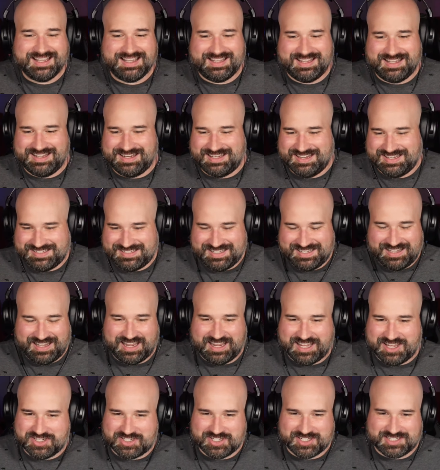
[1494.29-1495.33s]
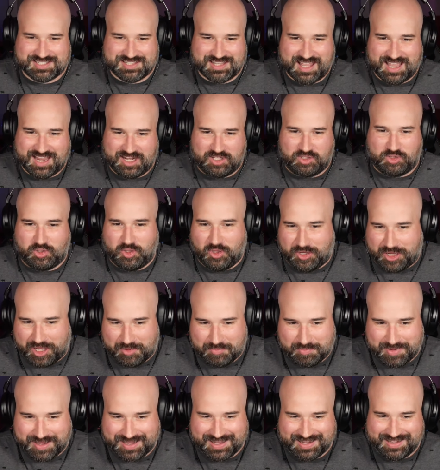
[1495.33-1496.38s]
He doesn't like he's just like, look
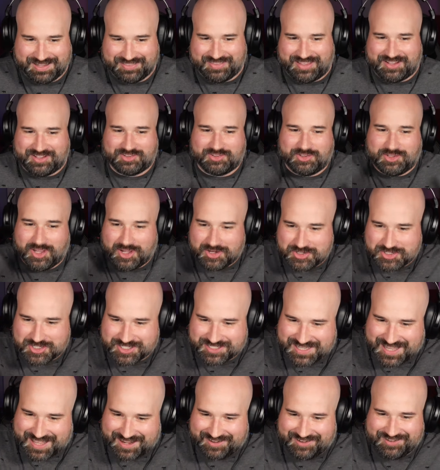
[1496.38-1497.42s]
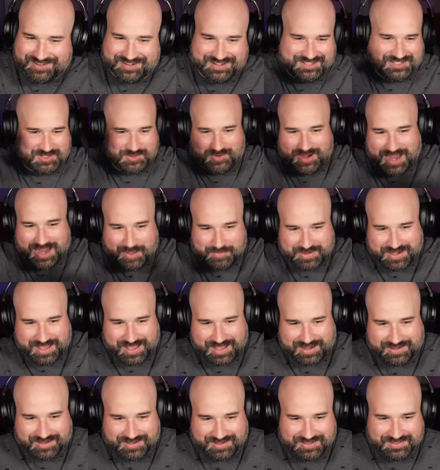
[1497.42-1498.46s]
at me, and he like lunges at her and he's grabbing
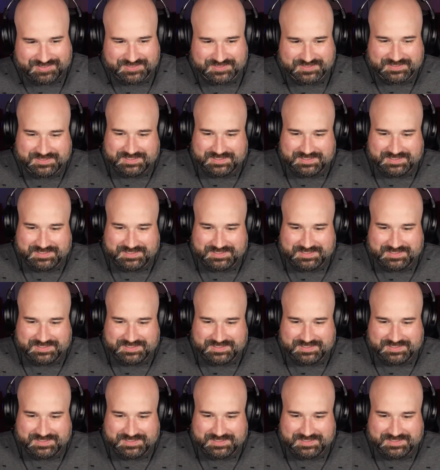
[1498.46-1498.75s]
at her.